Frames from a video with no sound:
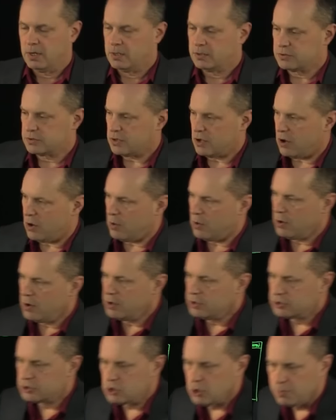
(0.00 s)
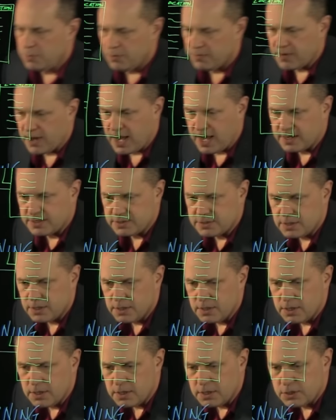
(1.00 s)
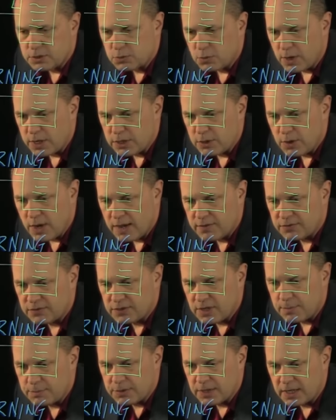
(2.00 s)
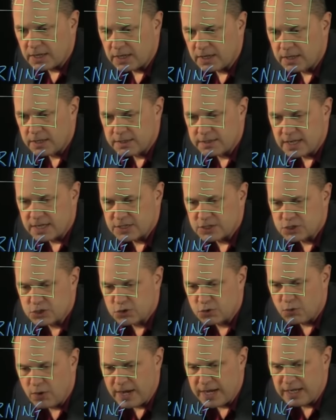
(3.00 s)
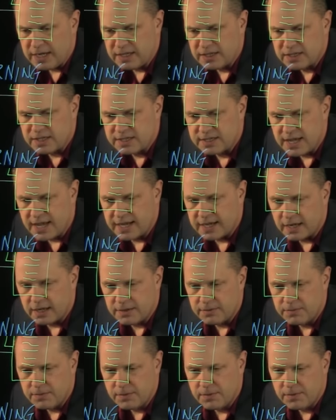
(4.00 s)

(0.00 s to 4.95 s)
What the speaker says: So supervised is when you have something that is training the data.